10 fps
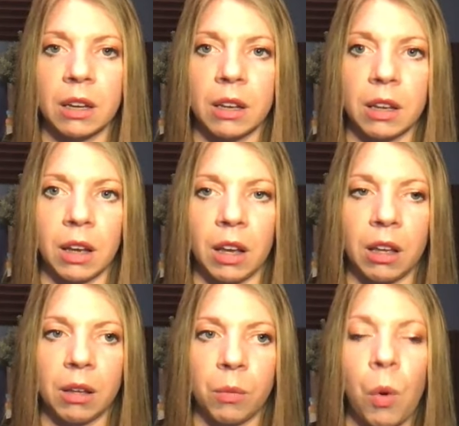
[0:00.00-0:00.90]

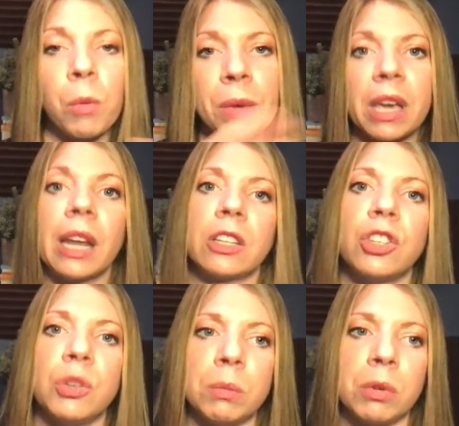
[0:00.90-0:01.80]
what would be connected
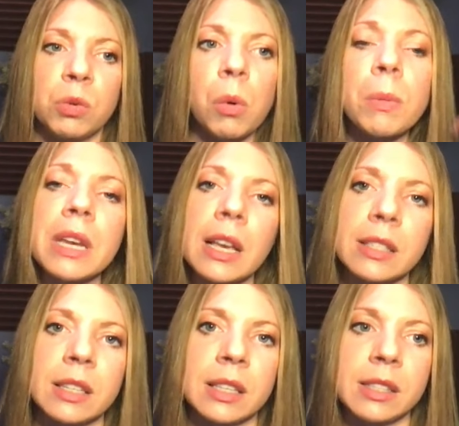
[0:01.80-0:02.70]
to inputs, what would be
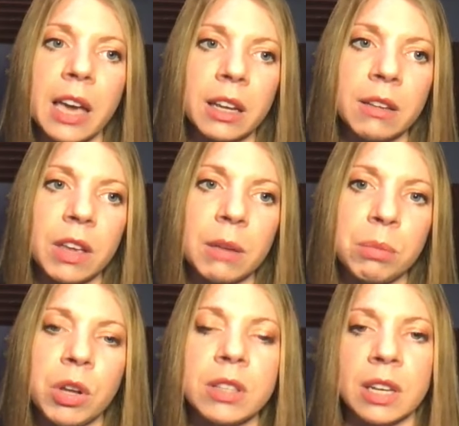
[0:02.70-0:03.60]
nested inside of
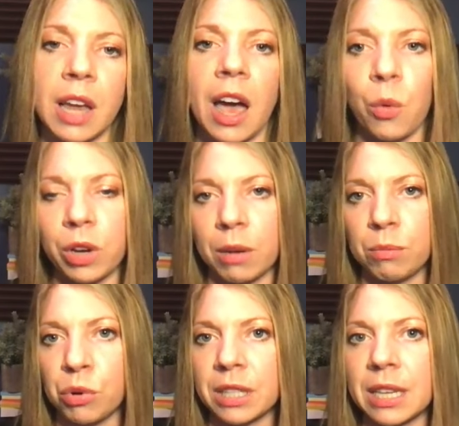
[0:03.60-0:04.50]
inputs, and how would
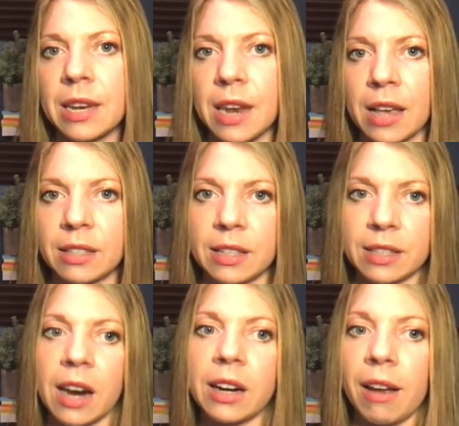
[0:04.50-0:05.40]
inputs nest
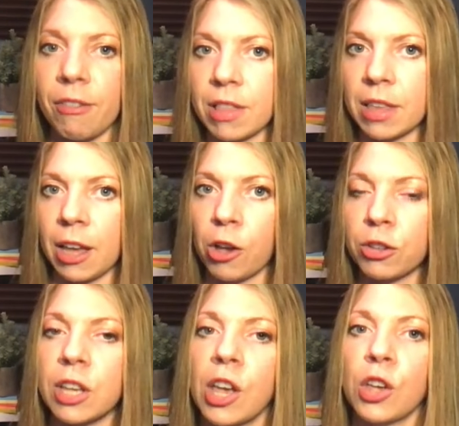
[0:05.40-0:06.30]
inside everything
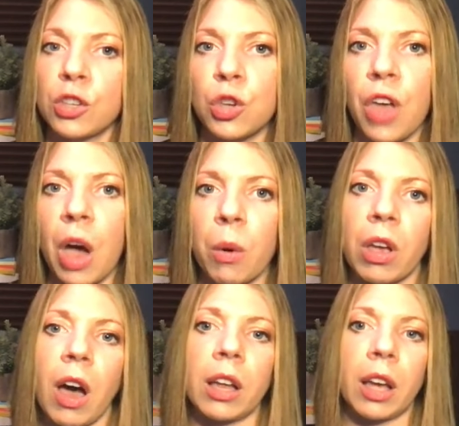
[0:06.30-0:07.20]
else. So that one
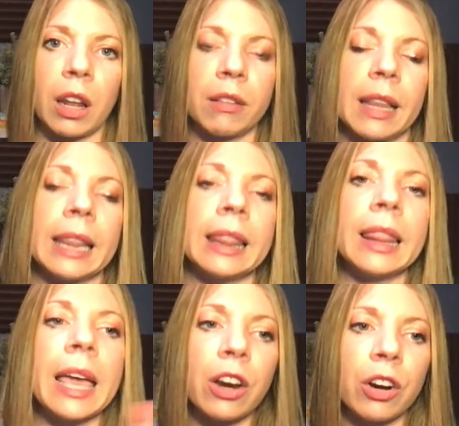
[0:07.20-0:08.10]
got kind of
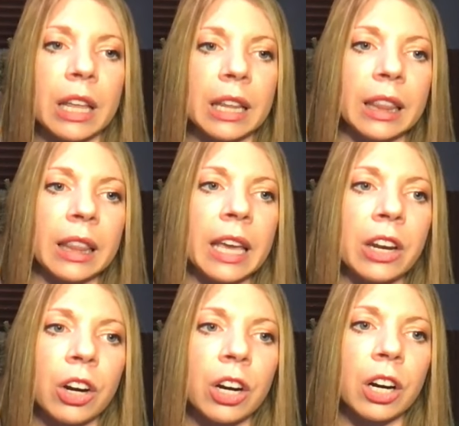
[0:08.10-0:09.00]
layered in
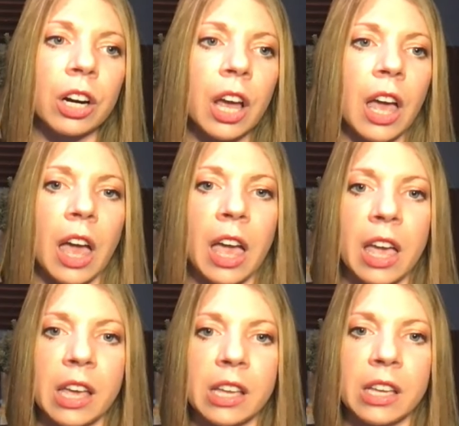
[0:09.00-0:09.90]
later,
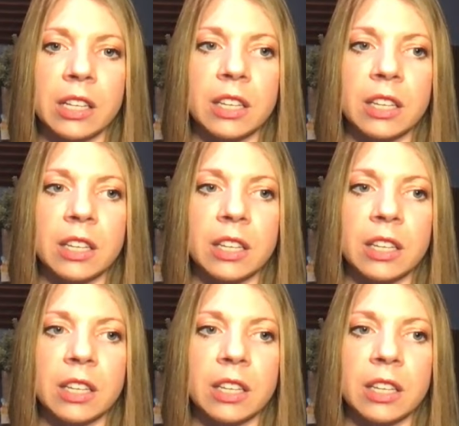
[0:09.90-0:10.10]
and